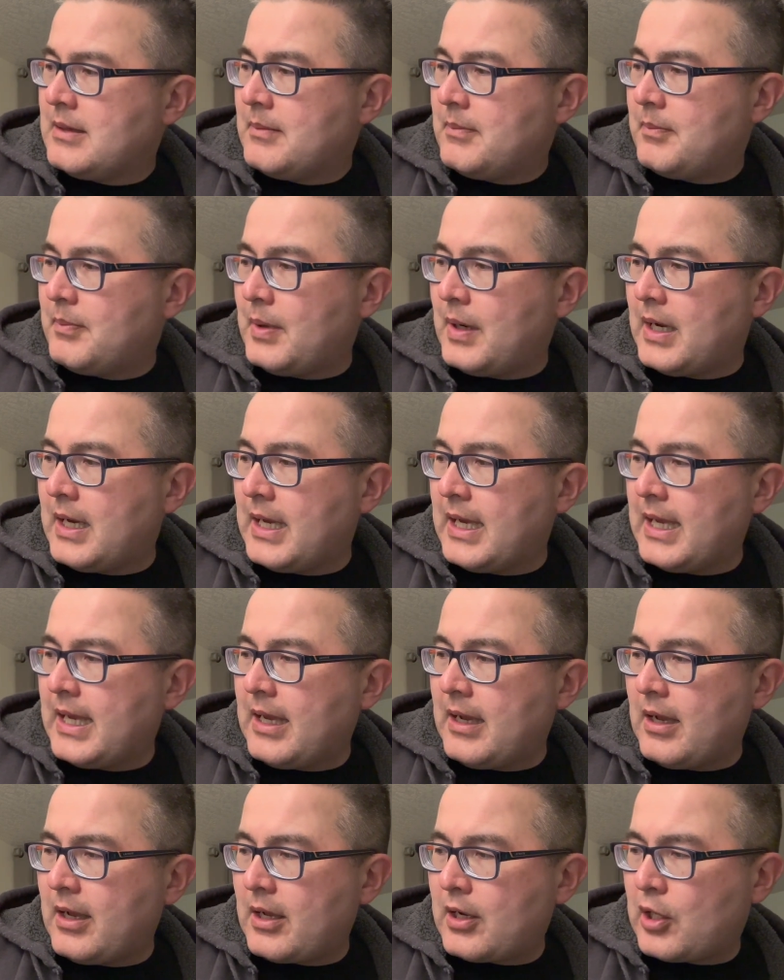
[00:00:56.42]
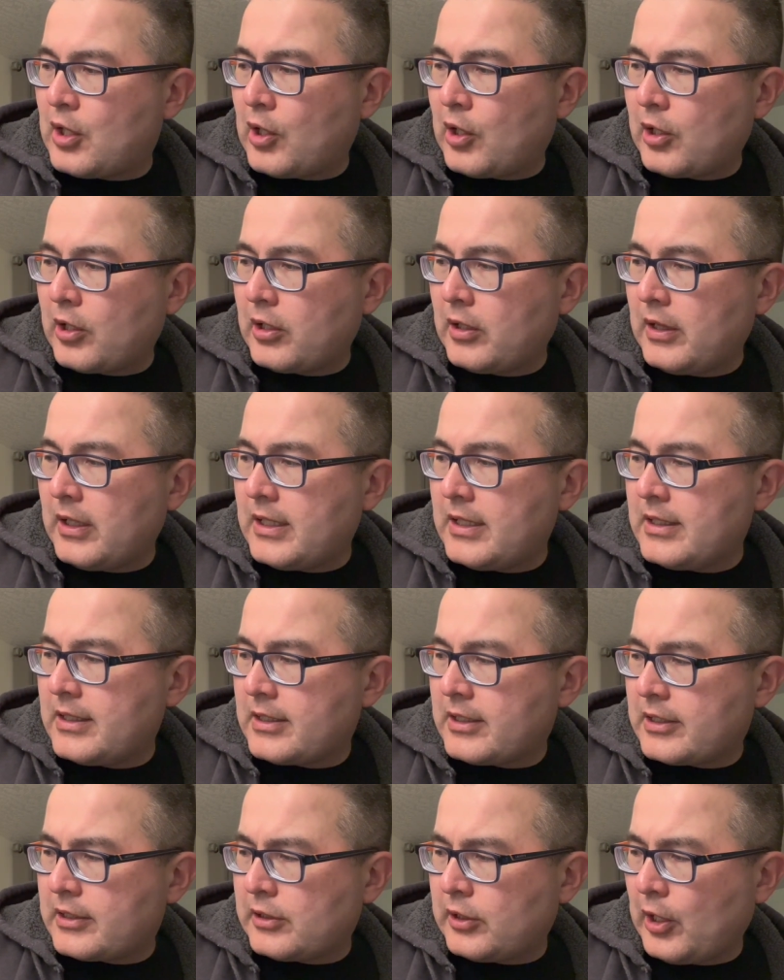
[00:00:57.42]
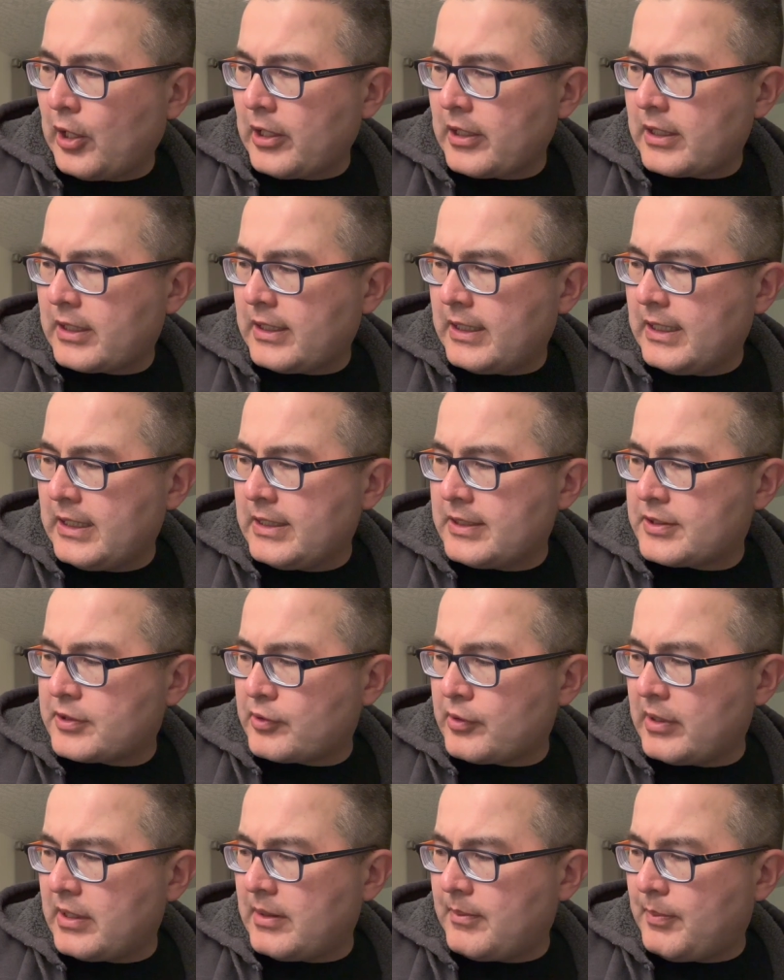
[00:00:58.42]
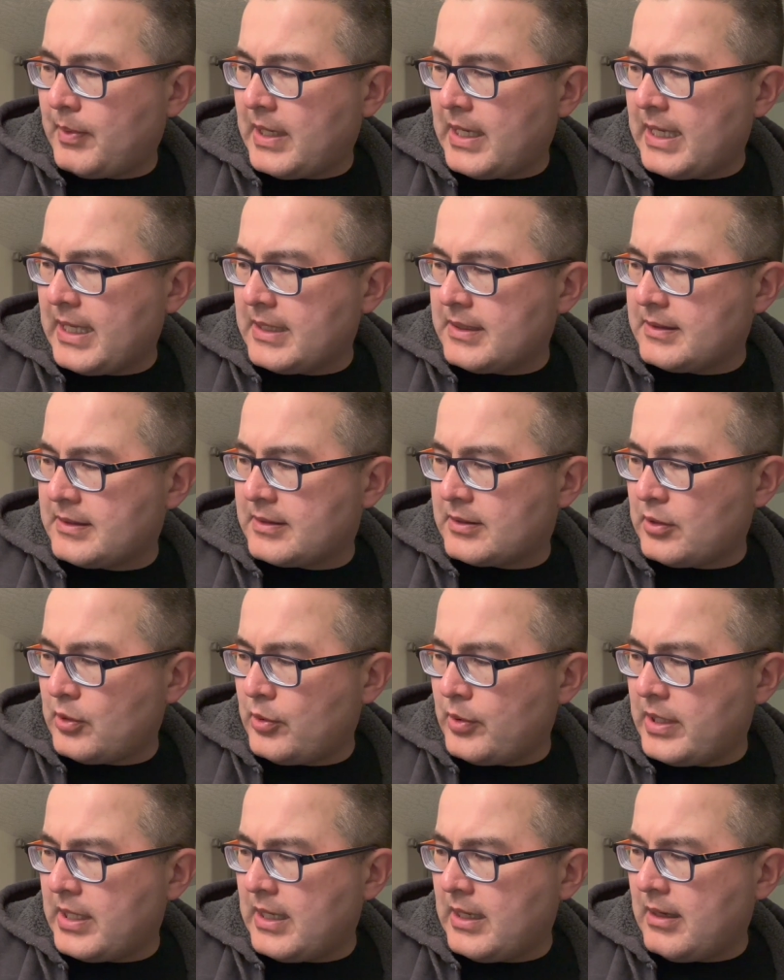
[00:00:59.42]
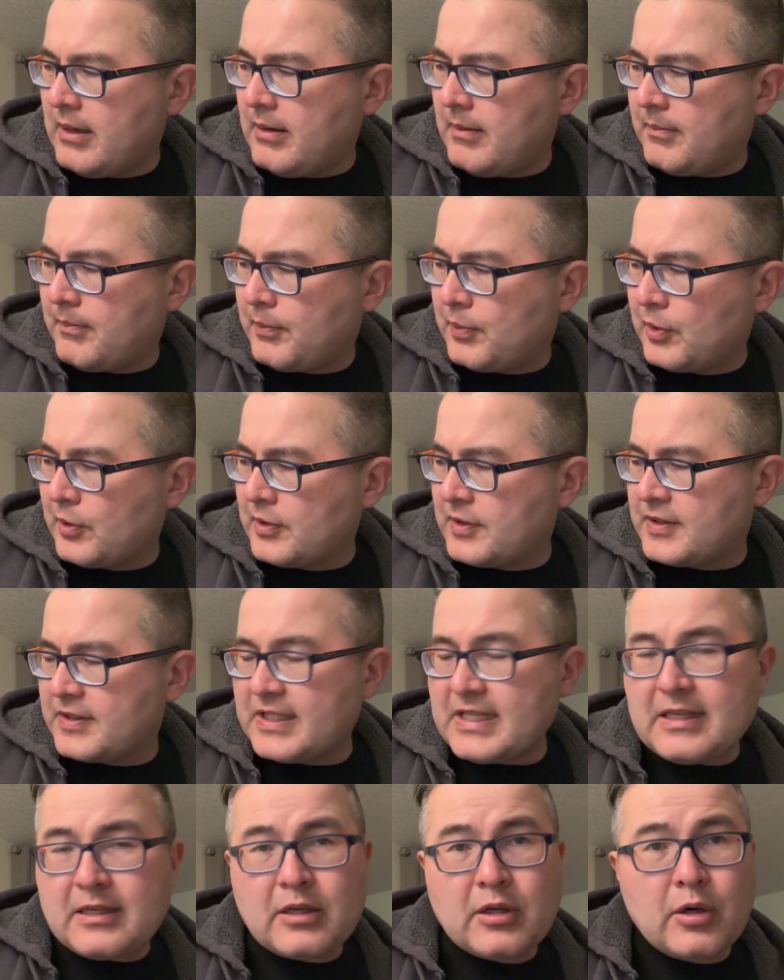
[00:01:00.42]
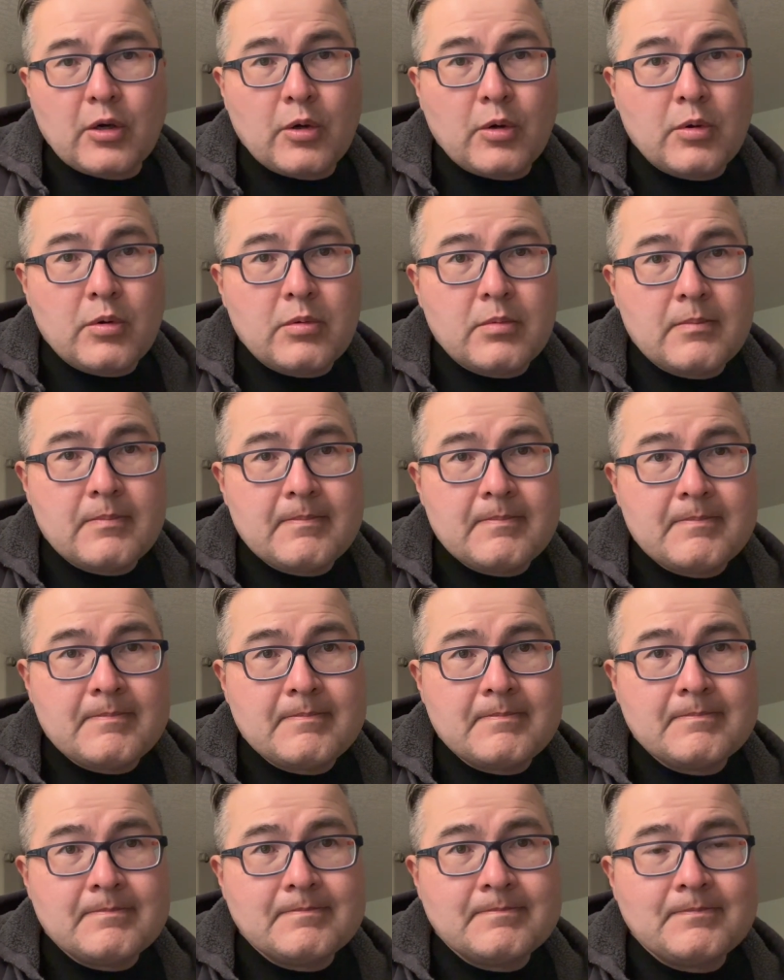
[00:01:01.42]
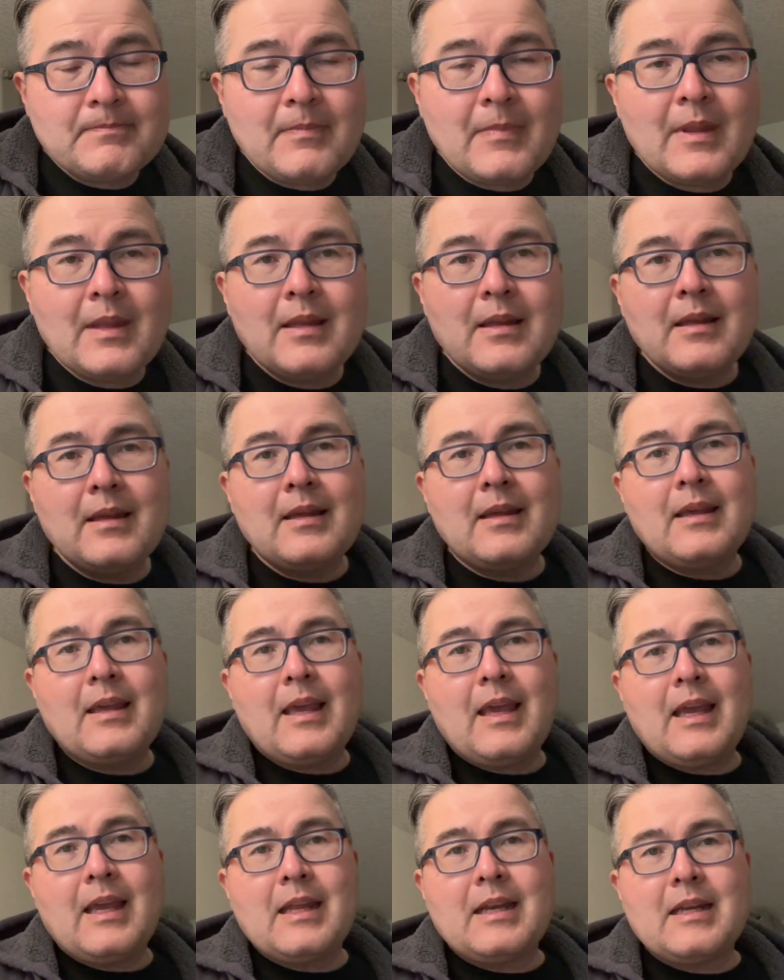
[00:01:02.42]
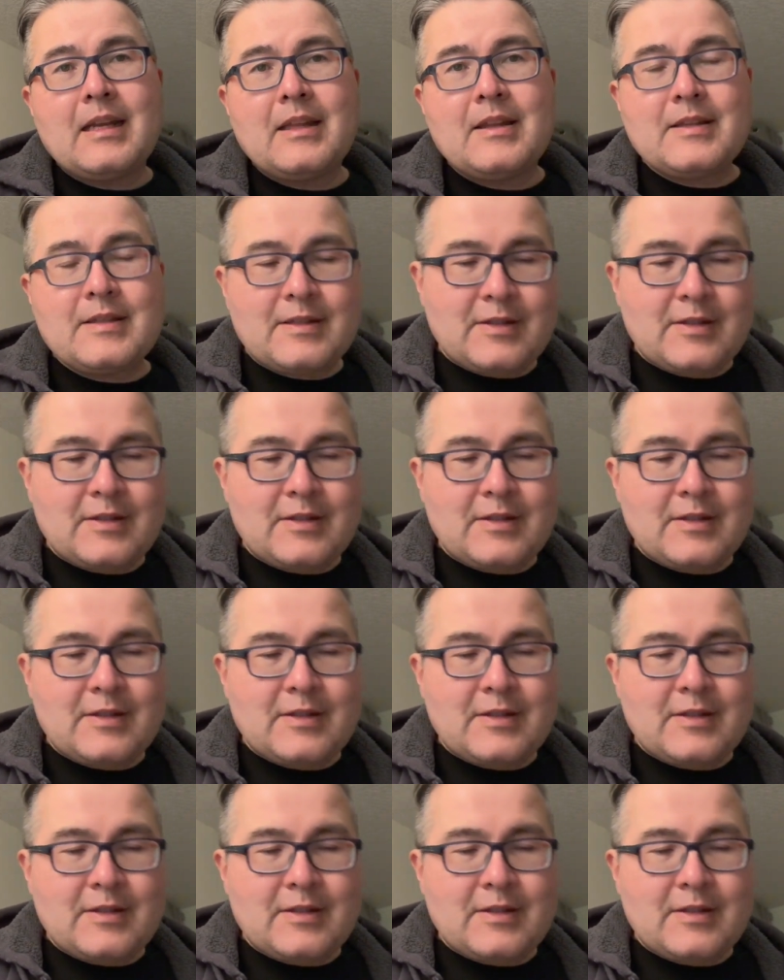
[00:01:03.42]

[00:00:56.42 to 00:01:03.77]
by Karla Clark, illustrated by Zoe Persico. And this